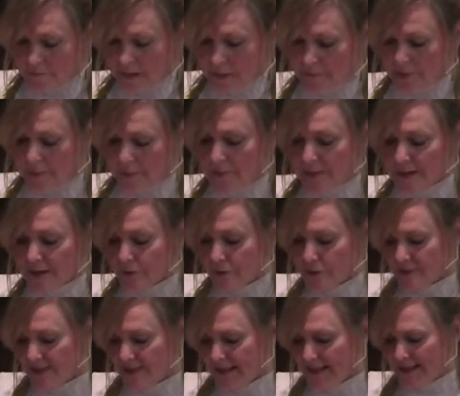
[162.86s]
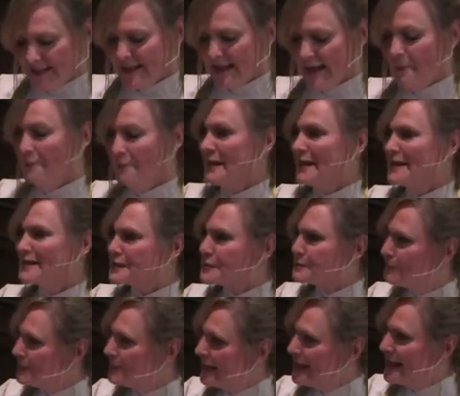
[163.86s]
But Peter said to him,
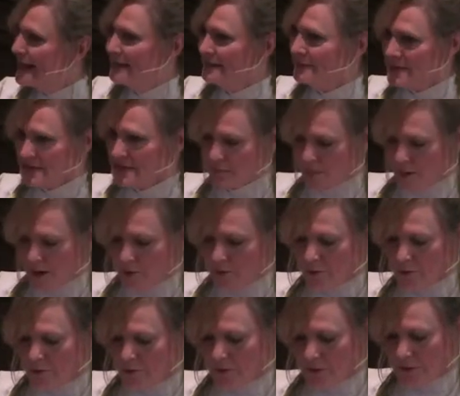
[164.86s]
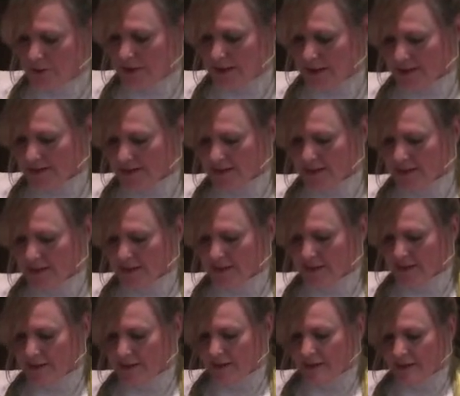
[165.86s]
Explain this parable to us.
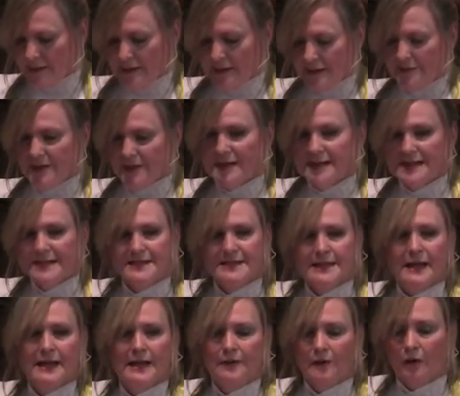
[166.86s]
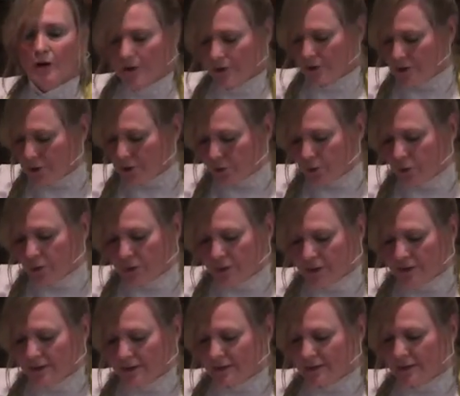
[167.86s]
Then he said, Are you
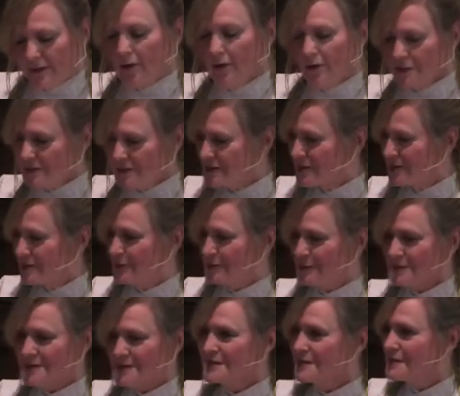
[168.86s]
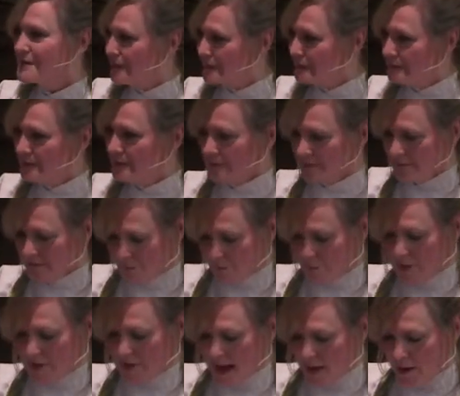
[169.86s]
also still
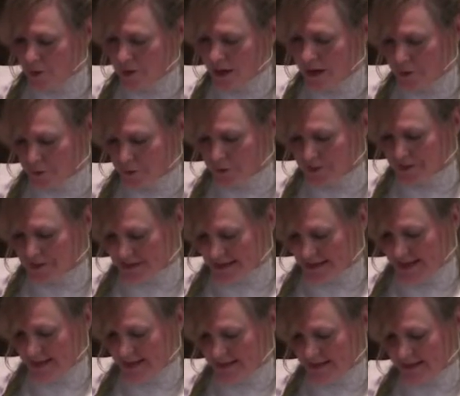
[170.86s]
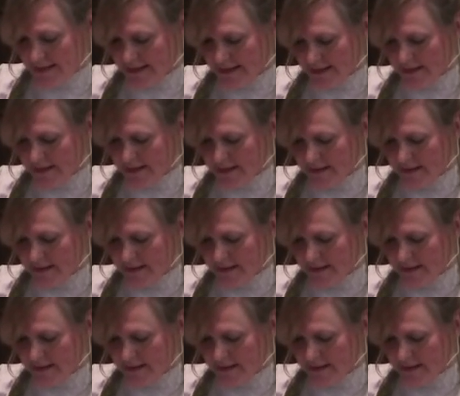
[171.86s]
without understanding?